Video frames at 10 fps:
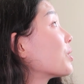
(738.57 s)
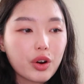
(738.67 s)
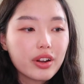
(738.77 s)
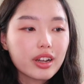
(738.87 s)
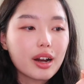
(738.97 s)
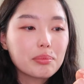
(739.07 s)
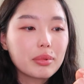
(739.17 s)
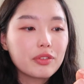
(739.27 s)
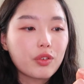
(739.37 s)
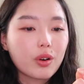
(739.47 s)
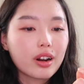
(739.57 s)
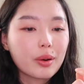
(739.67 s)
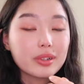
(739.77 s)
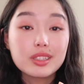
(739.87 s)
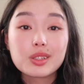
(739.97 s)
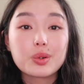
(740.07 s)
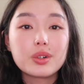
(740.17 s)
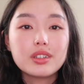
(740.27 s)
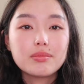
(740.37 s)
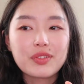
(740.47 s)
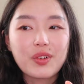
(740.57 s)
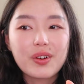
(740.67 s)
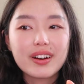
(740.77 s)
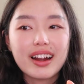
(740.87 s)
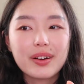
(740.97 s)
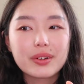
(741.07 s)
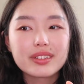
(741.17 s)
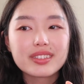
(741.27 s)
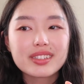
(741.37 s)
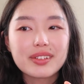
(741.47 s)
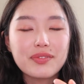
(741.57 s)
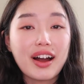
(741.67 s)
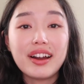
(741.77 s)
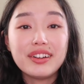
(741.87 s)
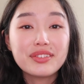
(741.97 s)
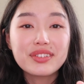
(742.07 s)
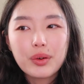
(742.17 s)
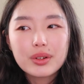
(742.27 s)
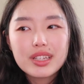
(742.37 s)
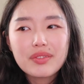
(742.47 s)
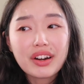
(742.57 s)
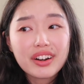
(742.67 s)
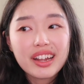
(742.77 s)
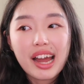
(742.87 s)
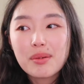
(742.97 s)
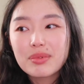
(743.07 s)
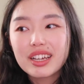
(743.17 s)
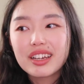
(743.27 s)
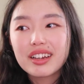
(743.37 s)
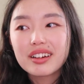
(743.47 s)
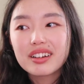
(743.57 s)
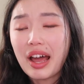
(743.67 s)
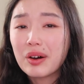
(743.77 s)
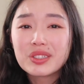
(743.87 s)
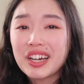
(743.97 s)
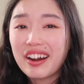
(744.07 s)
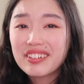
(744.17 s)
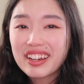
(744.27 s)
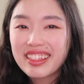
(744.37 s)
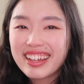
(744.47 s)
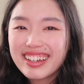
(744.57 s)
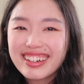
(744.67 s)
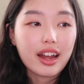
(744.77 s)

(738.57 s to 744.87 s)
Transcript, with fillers: Growing up, before I went to school, before I was five, I was a very happy, loud child, I think.